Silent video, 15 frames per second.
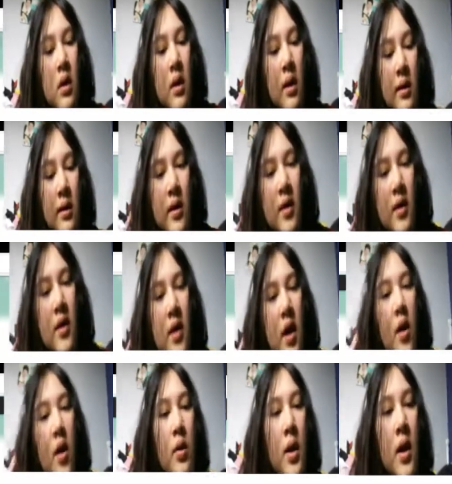There you
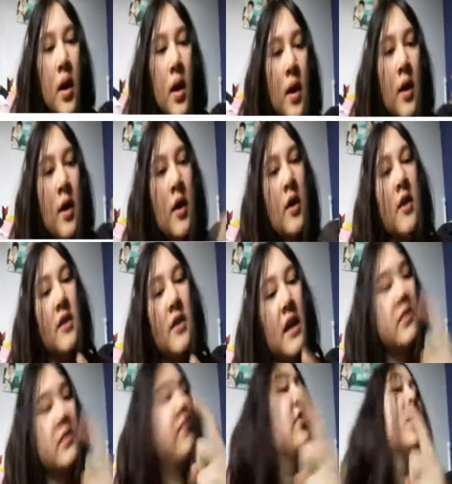go.
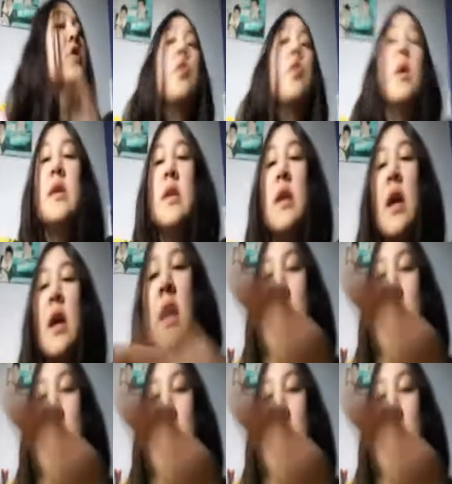That's the first quiz.